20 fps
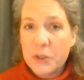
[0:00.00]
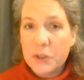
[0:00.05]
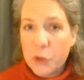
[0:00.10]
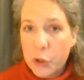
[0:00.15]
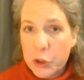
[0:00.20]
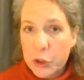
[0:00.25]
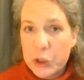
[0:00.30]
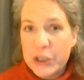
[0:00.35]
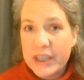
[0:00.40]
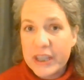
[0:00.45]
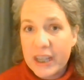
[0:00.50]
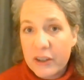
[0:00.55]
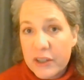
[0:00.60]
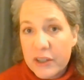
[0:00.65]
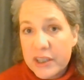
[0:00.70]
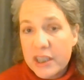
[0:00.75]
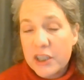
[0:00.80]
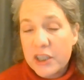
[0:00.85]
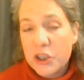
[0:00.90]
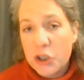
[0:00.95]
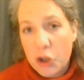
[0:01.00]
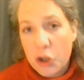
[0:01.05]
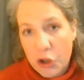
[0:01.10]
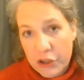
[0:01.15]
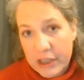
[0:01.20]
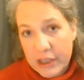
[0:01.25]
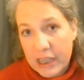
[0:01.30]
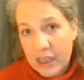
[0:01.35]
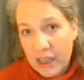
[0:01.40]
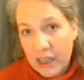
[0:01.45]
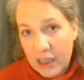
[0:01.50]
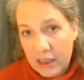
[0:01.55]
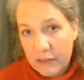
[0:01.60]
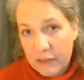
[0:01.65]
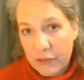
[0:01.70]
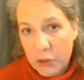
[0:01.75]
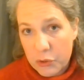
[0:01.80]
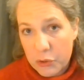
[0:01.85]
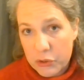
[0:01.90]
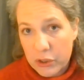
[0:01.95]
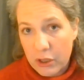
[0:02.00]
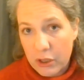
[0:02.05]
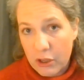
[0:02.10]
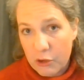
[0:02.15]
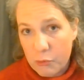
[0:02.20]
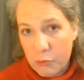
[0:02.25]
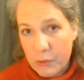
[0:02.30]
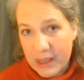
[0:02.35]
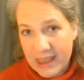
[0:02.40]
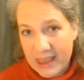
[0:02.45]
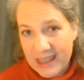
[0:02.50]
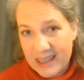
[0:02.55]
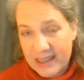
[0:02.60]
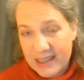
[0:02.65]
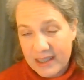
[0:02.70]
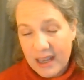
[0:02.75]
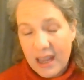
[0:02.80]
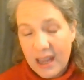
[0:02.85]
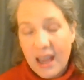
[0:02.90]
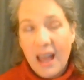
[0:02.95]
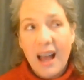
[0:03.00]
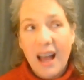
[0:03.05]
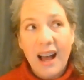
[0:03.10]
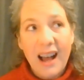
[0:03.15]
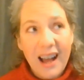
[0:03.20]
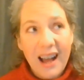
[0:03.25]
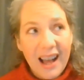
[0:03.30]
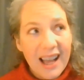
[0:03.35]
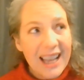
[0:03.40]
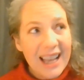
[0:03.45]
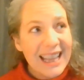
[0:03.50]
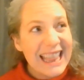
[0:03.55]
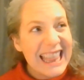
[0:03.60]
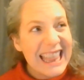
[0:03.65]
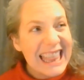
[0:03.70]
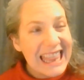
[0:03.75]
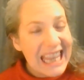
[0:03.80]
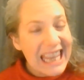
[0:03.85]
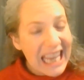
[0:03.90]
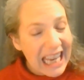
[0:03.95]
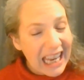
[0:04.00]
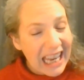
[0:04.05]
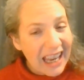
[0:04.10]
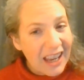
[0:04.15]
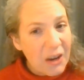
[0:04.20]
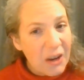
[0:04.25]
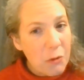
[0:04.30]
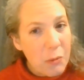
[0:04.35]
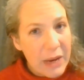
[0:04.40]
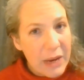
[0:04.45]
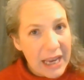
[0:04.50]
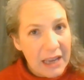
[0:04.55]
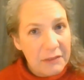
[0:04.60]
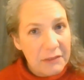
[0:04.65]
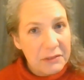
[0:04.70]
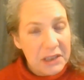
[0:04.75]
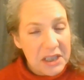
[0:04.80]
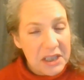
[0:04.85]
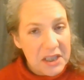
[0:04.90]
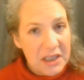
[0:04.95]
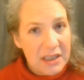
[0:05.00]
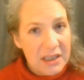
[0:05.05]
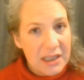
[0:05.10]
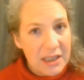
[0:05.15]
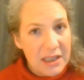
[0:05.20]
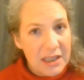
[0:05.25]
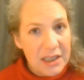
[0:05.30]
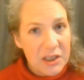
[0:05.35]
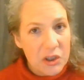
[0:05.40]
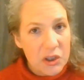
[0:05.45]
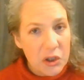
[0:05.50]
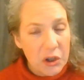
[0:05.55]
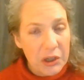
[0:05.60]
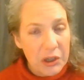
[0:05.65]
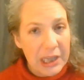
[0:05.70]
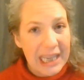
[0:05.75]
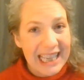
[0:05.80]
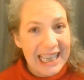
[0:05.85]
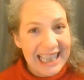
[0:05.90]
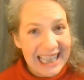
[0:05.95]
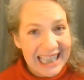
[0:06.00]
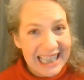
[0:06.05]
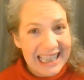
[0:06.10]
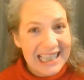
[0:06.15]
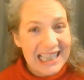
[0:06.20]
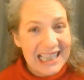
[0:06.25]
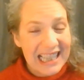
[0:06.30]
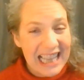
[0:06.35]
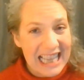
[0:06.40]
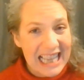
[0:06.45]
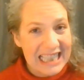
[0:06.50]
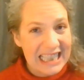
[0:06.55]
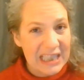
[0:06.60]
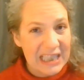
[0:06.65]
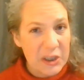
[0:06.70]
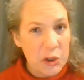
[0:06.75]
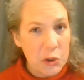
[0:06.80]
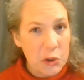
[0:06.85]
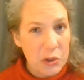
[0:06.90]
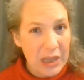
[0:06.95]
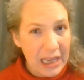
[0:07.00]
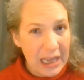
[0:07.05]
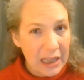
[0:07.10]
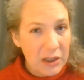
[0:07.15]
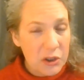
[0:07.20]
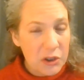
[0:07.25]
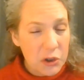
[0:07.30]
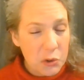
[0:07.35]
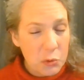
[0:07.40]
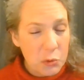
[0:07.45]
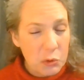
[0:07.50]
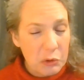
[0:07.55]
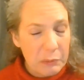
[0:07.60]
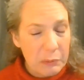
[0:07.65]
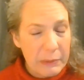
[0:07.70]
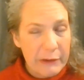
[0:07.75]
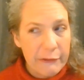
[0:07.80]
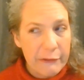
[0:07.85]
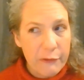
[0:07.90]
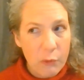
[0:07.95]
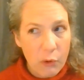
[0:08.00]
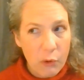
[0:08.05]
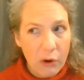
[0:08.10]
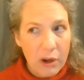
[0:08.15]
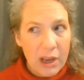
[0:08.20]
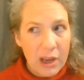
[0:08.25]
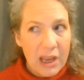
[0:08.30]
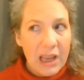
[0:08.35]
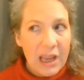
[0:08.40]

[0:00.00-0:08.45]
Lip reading: Girls, there is a song that kind of goes along with this. I think we have listened to this song in class in school before.